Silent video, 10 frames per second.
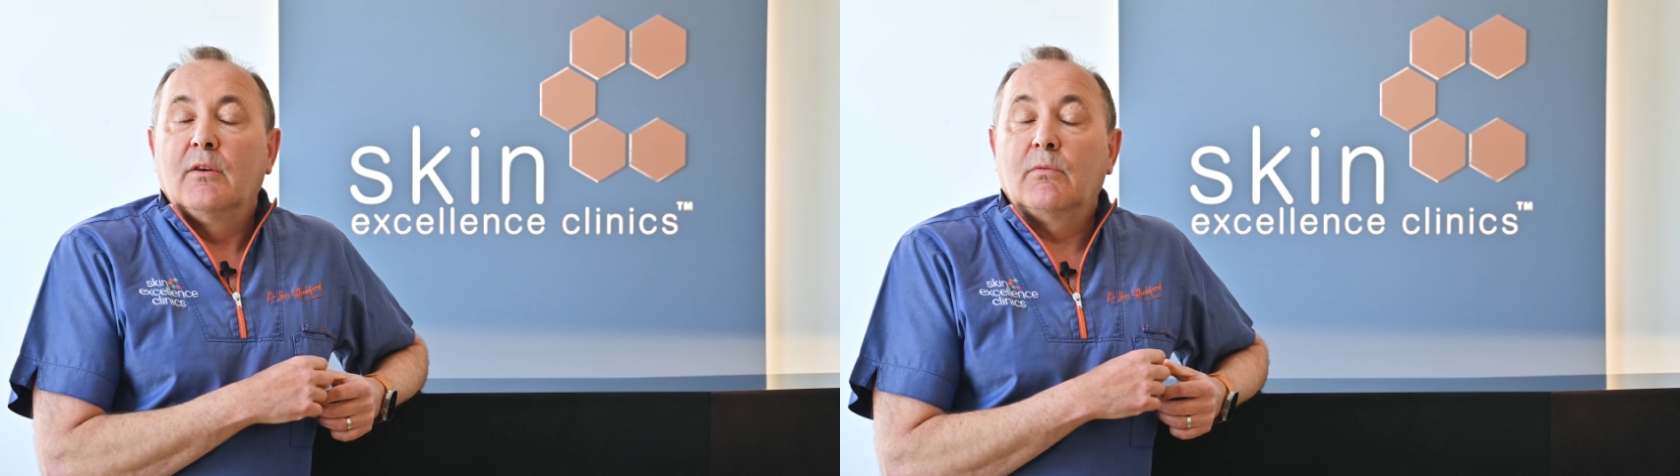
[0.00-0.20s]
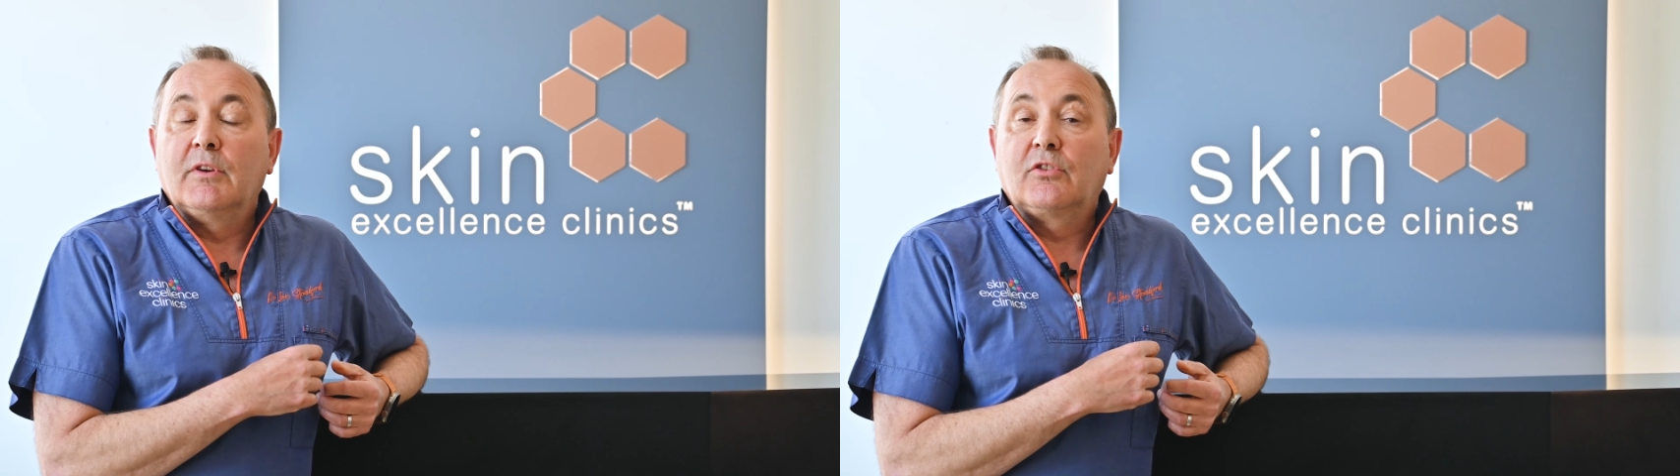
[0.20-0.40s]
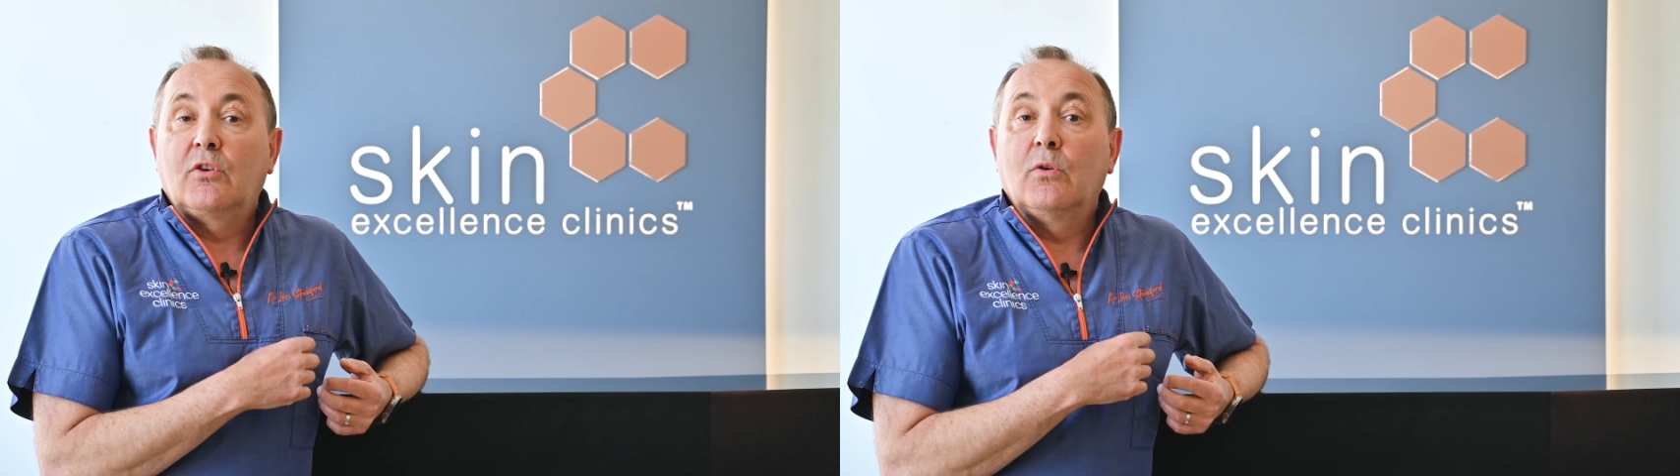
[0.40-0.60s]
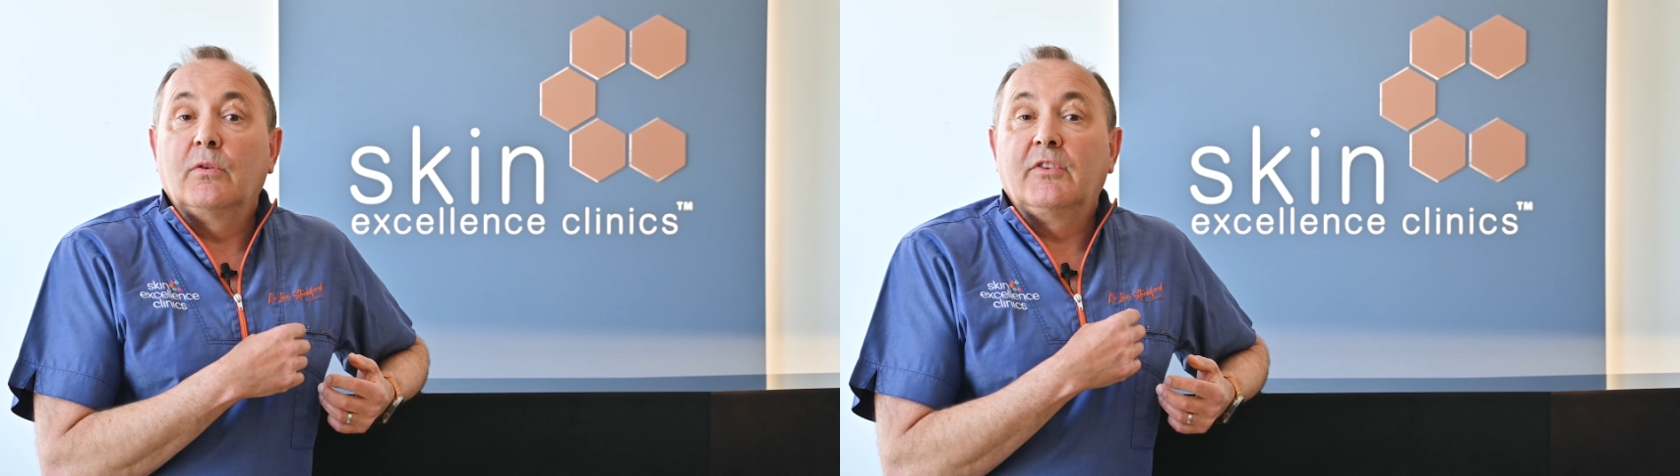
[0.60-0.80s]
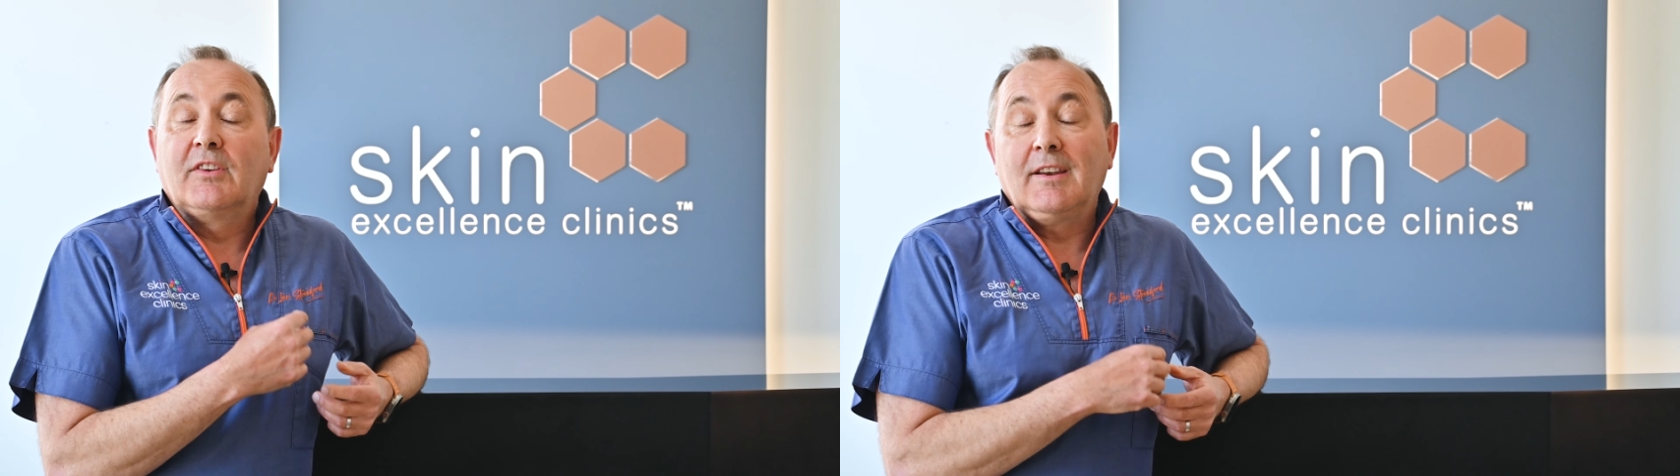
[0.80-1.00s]
which
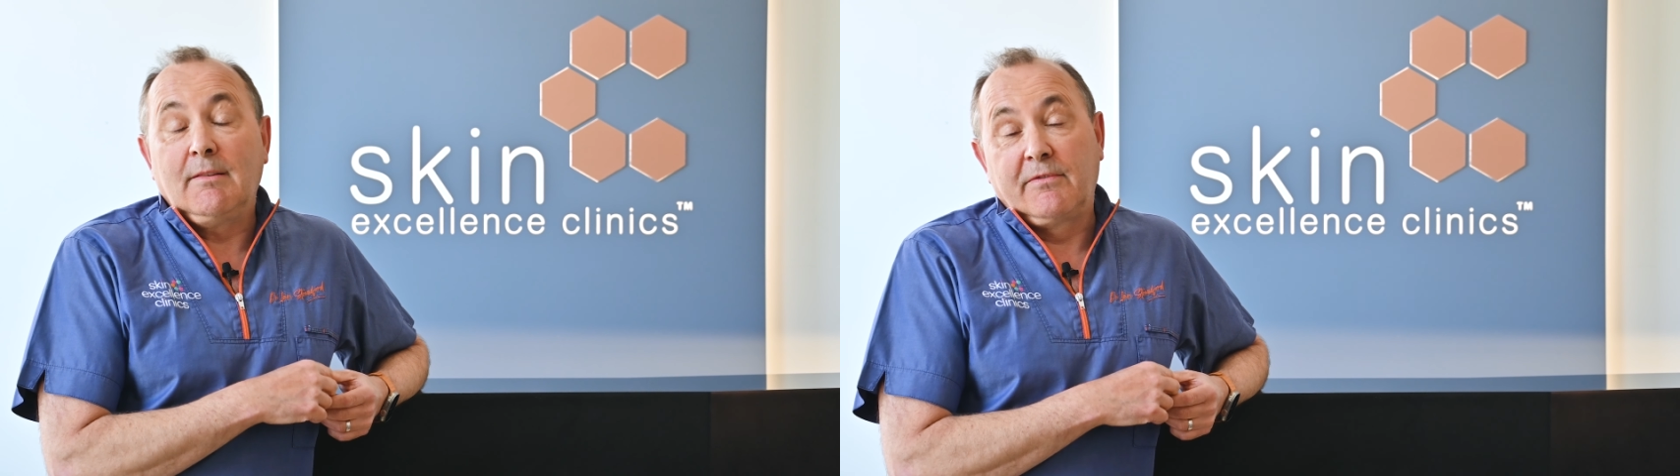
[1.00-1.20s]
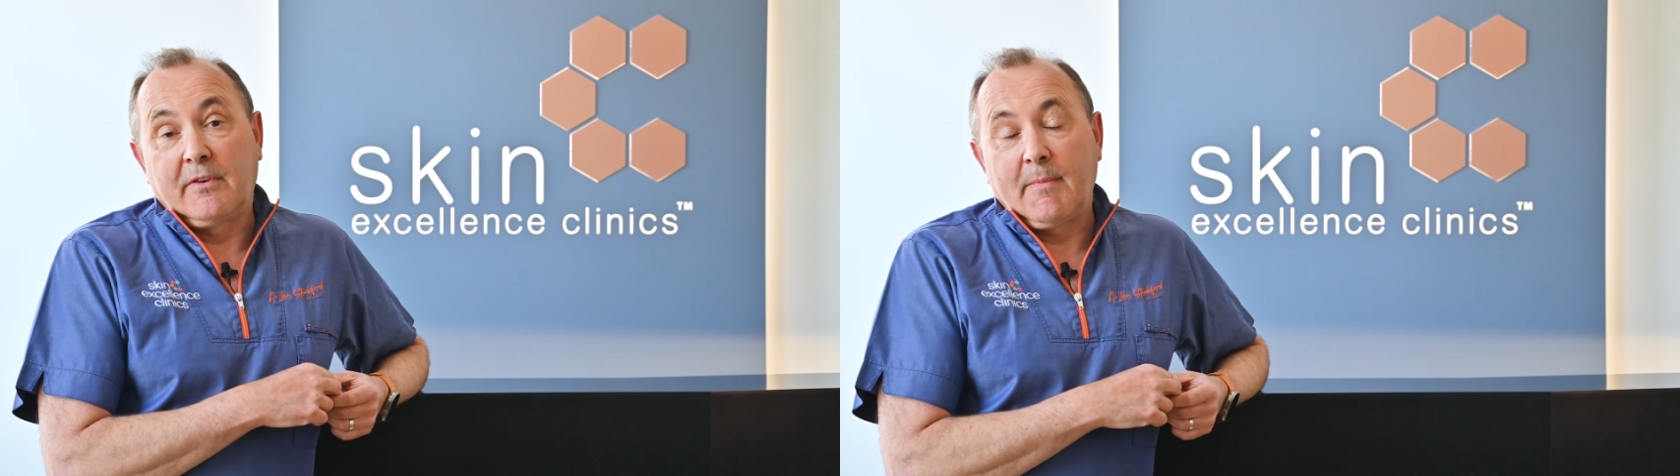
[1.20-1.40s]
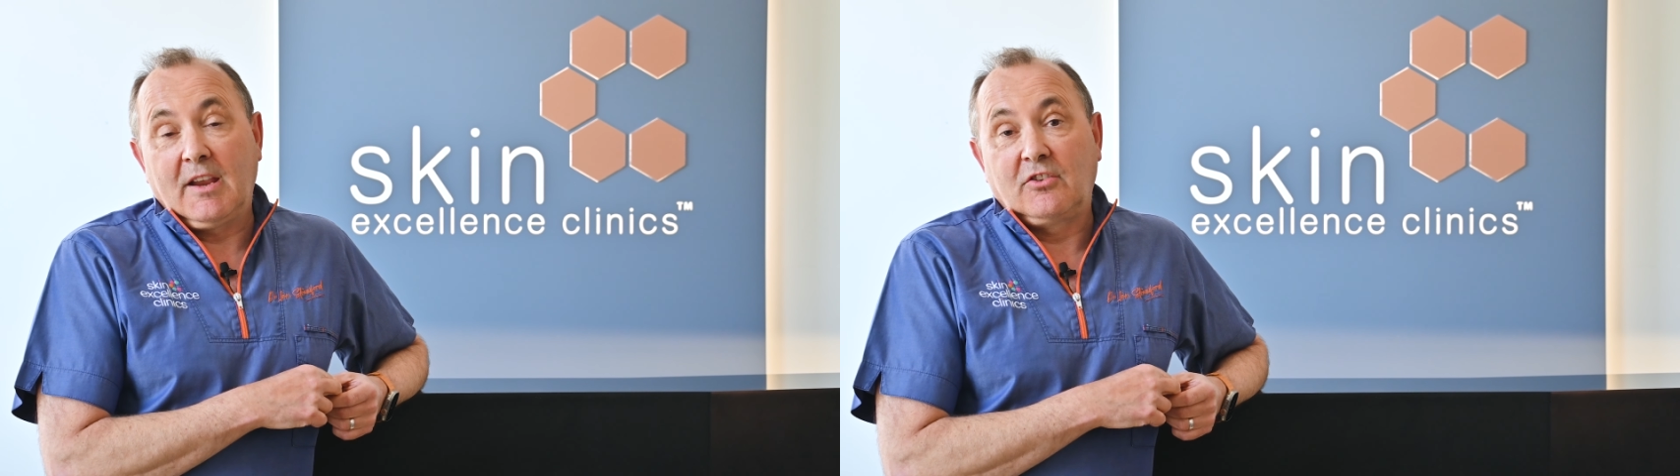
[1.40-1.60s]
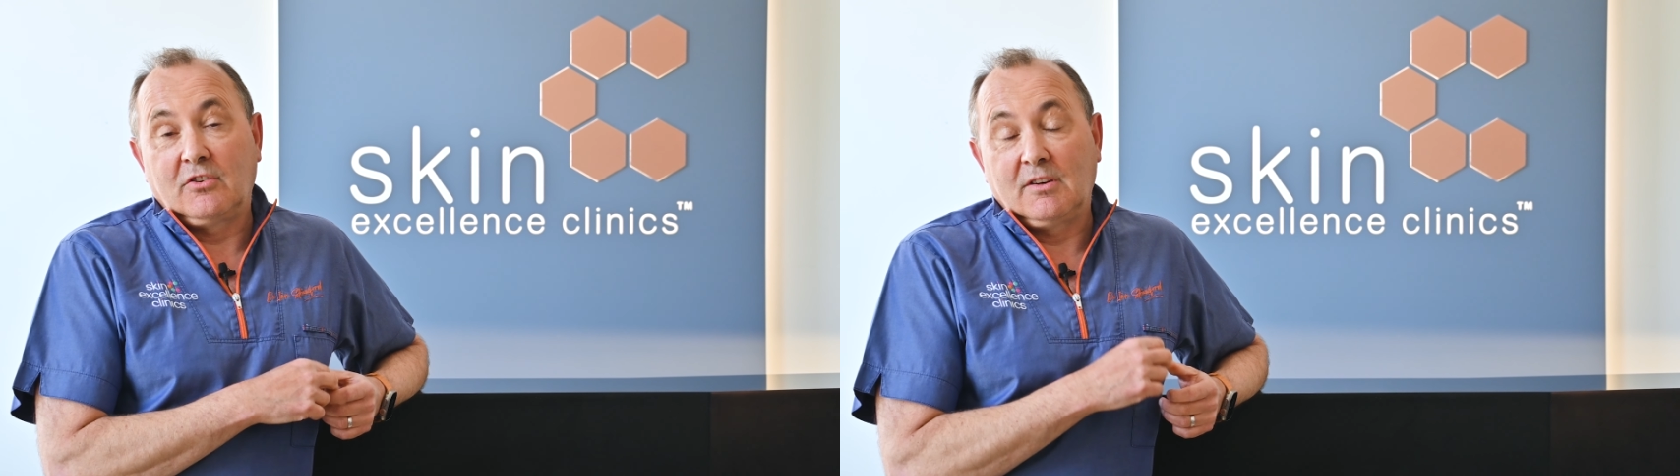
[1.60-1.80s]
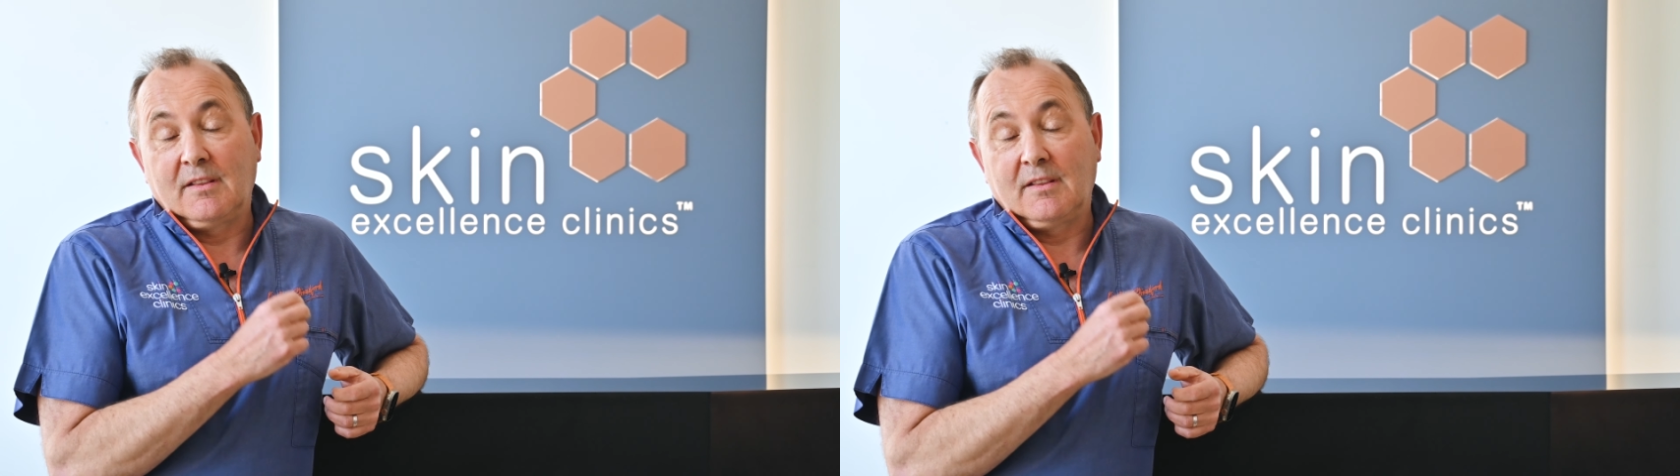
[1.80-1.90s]
causes an inflammation